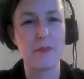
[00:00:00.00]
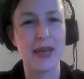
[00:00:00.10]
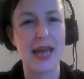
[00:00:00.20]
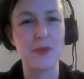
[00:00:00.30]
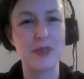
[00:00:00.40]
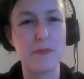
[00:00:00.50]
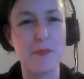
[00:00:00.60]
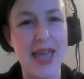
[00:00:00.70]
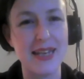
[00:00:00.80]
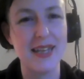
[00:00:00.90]
and being able to
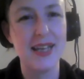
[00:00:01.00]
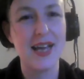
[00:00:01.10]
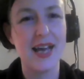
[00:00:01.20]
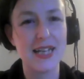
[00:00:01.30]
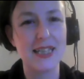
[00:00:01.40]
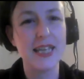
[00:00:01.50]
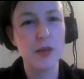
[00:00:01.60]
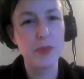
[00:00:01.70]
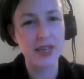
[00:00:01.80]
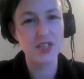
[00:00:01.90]
paint a
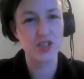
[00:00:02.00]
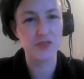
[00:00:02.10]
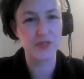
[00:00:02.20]
clear picture